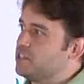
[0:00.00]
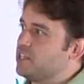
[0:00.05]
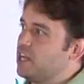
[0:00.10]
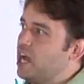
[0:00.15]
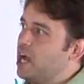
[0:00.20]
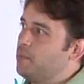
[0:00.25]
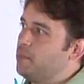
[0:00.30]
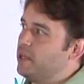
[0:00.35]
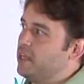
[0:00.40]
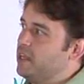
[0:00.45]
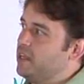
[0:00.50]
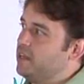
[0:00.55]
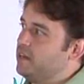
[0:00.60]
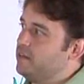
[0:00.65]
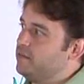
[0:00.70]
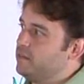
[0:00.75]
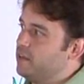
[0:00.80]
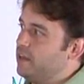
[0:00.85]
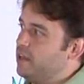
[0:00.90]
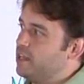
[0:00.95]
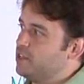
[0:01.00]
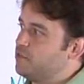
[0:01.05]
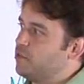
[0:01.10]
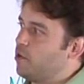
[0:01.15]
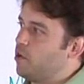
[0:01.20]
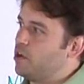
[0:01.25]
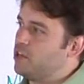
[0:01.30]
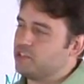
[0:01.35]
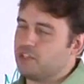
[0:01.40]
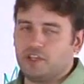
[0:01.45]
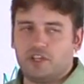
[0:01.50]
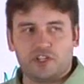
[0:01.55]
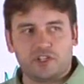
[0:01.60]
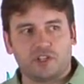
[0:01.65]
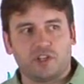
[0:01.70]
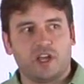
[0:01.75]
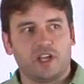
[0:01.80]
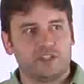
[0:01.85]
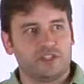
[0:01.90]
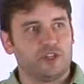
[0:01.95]
stop in as far as
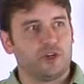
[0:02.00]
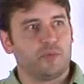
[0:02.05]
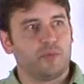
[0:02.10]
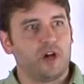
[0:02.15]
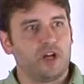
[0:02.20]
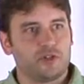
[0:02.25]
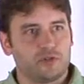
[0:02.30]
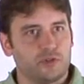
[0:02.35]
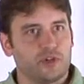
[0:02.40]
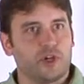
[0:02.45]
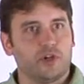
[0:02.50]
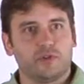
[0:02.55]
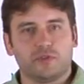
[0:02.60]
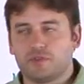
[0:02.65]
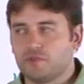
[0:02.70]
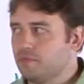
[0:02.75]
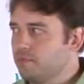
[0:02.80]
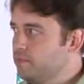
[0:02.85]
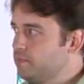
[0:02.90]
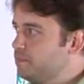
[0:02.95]
initializing your module goes.